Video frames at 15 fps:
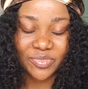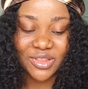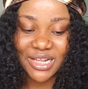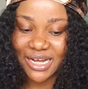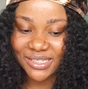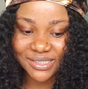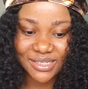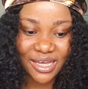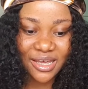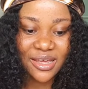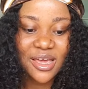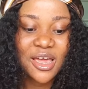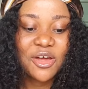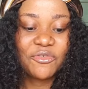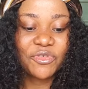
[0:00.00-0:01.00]
Let's
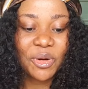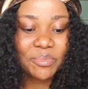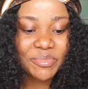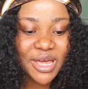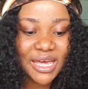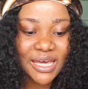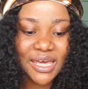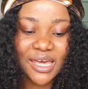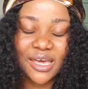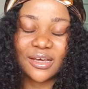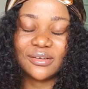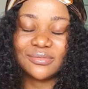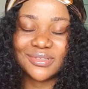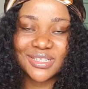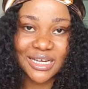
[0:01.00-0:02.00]
say from making
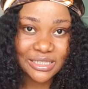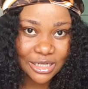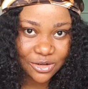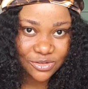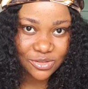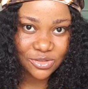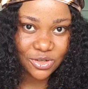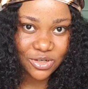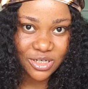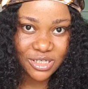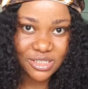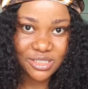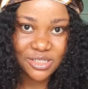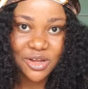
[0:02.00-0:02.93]
$10,000.